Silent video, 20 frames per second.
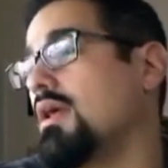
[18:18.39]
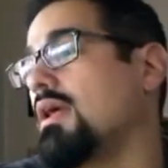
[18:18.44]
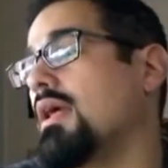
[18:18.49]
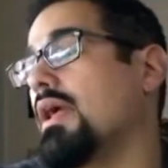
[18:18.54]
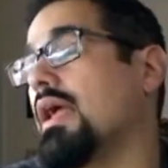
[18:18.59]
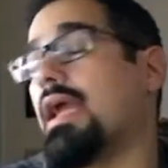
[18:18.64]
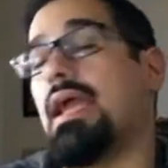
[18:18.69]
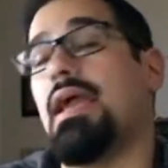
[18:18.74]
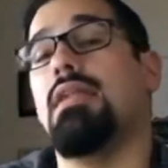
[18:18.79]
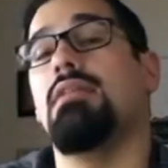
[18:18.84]

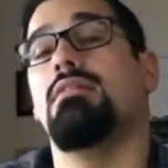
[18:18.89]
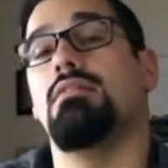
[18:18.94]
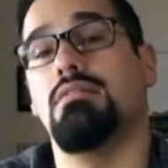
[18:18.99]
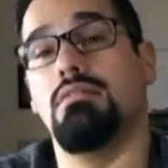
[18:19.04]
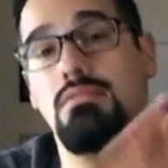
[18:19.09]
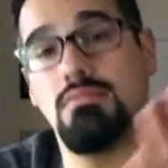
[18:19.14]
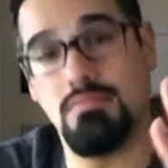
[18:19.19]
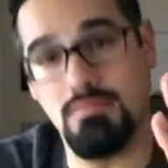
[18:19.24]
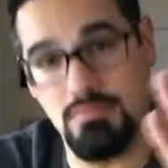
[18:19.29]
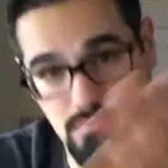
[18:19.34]
and
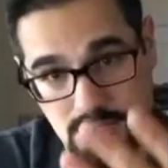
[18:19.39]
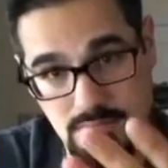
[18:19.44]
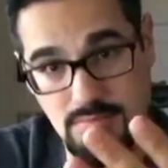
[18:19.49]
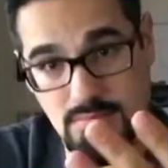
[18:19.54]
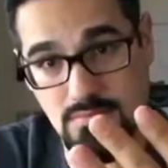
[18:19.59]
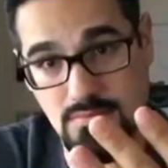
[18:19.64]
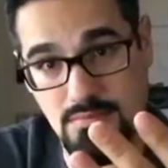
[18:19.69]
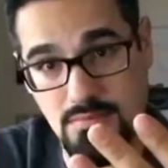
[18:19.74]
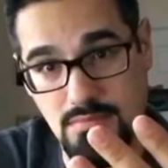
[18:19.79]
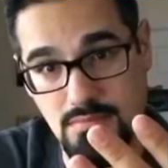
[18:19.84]

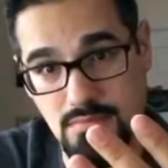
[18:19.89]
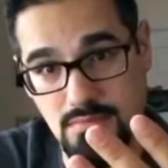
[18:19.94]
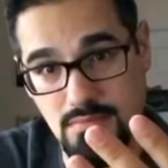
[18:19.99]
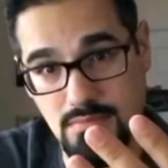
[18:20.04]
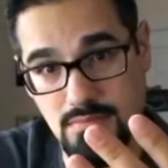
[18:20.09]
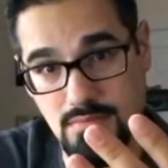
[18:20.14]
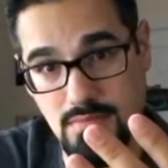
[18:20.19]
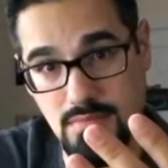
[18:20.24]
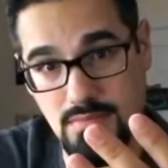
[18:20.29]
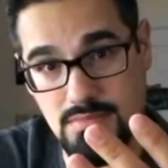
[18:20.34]

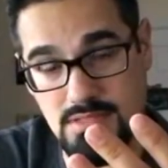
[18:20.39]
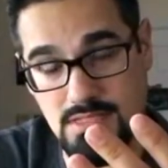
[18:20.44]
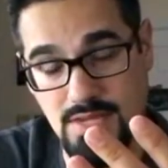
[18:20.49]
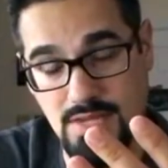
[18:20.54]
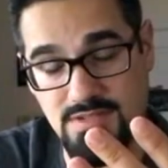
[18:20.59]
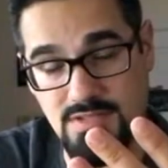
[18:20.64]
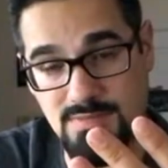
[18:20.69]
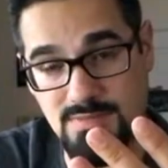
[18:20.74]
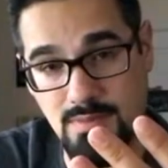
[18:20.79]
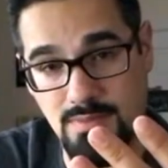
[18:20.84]

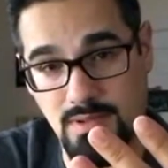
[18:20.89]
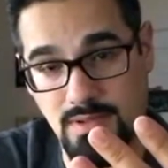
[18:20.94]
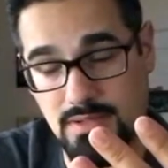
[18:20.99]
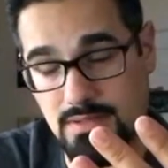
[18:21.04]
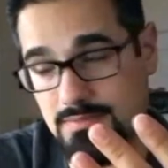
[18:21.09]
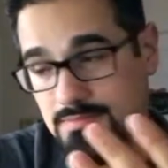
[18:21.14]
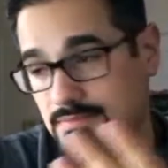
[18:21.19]
Steven Spielberg.